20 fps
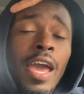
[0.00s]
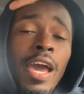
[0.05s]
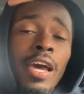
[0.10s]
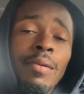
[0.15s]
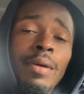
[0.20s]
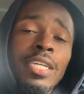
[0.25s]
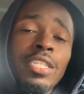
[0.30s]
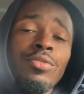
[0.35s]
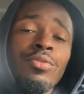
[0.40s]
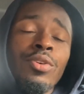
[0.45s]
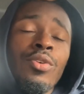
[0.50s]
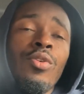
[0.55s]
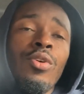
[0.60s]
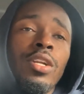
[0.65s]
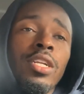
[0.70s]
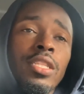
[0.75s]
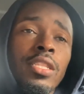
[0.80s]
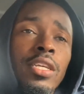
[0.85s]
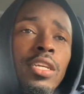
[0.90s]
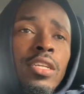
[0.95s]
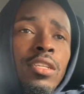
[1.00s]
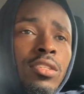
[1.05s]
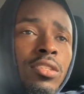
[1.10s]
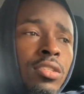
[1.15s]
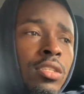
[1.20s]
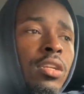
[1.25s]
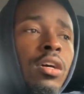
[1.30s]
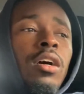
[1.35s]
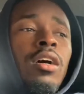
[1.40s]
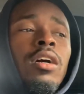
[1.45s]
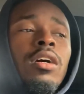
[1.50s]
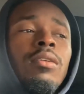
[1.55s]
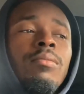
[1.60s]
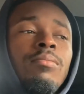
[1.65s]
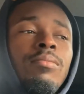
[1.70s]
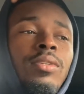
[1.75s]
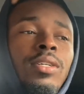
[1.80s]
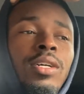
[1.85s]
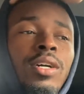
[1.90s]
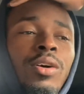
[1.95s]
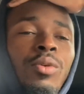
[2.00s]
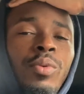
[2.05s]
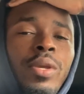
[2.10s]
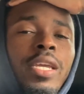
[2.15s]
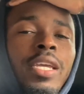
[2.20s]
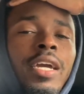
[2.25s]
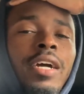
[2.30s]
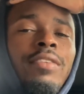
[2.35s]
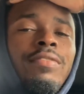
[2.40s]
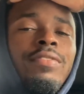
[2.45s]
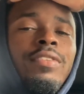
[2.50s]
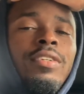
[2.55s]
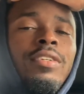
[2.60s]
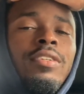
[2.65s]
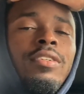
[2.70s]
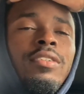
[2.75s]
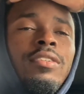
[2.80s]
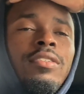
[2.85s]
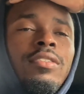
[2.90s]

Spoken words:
I'm actually recording this a week after.